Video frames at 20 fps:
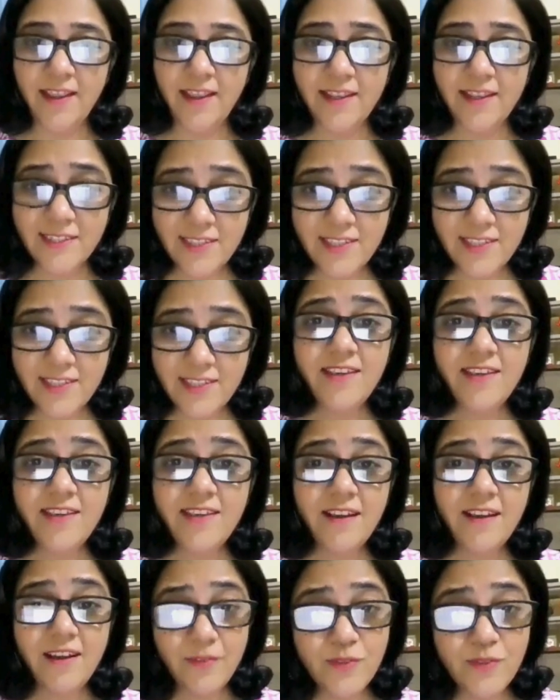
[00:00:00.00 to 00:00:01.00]
See
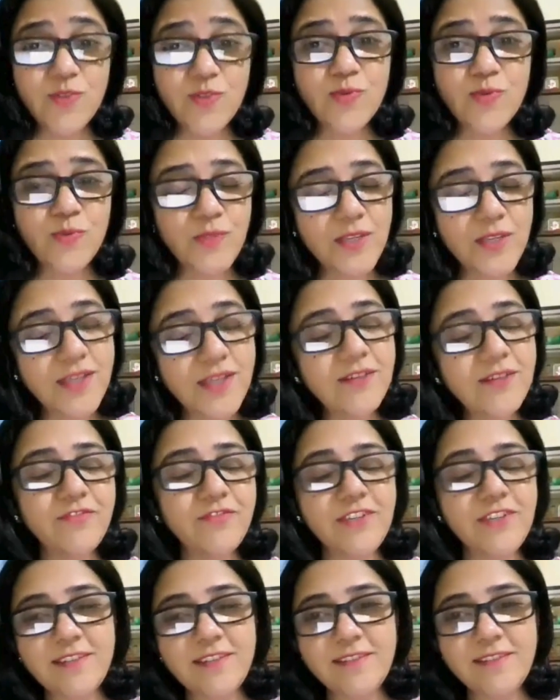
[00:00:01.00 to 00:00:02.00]
how soothing it
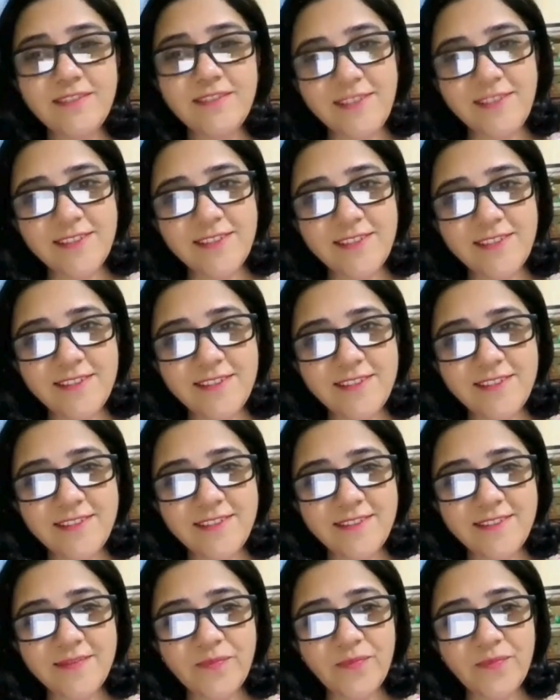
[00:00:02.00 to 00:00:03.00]
feels.
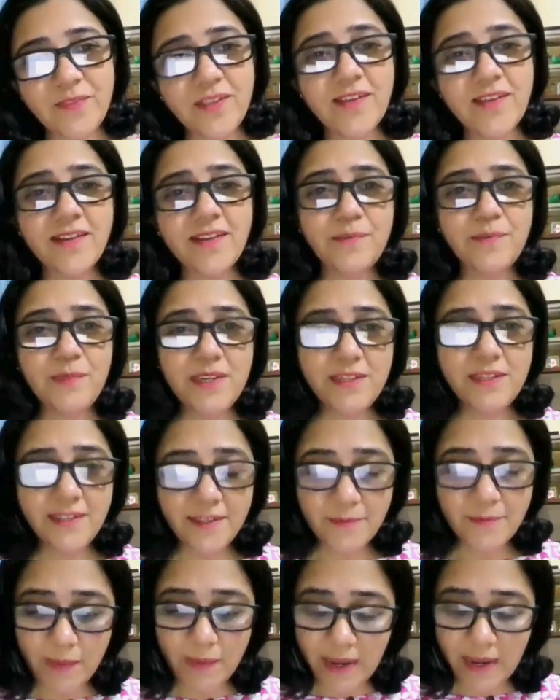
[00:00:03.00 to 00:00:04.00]

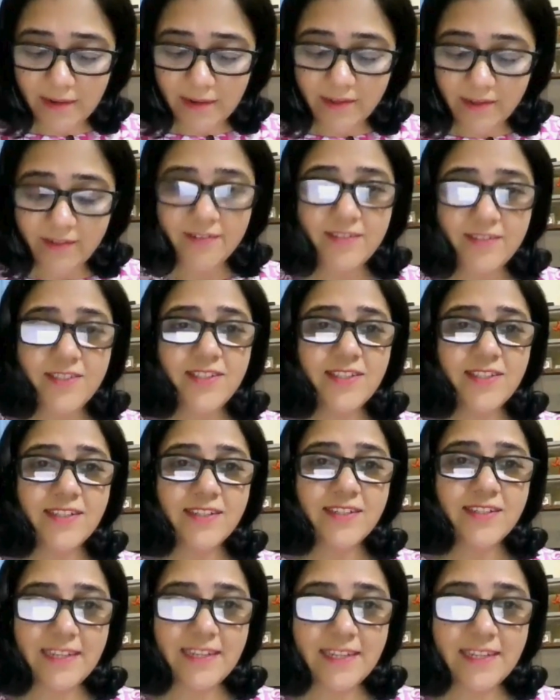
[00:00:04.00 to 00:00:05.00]
Repeating patterns
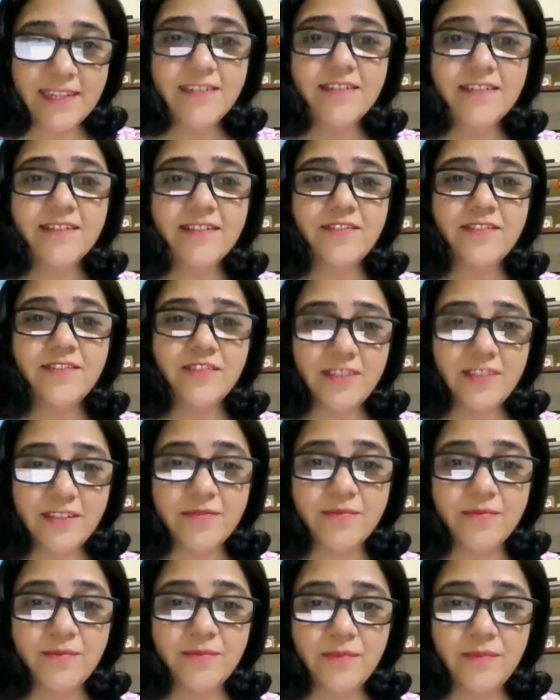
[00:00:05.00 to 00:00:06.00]
create a
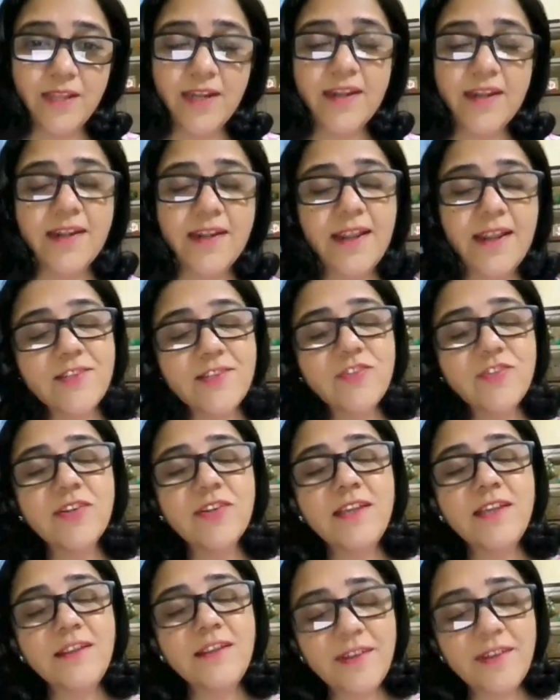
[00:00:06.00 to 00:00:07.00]
rhythm that
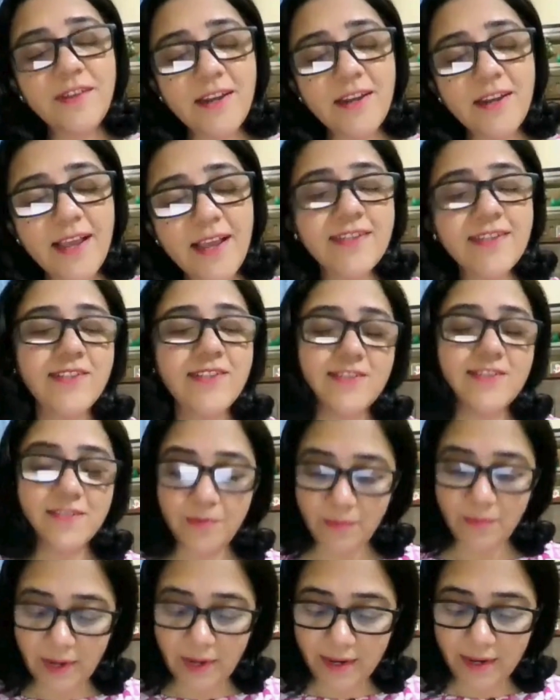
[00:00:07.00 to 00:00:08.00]
naturally relaxes the
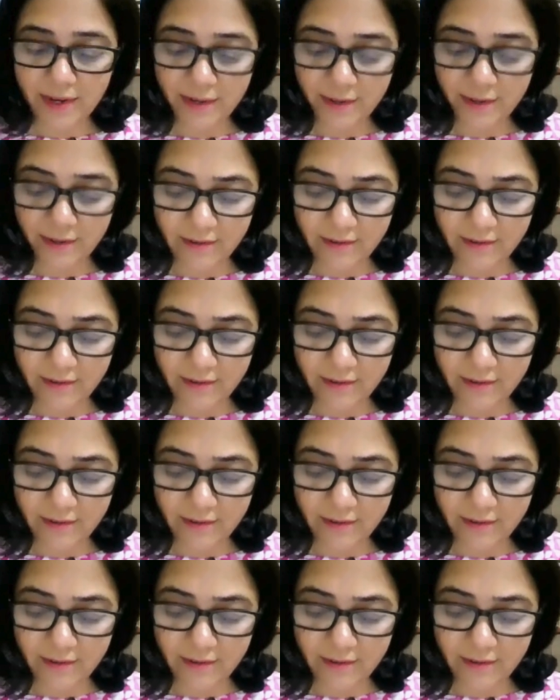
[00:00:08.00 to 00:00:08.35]
mind.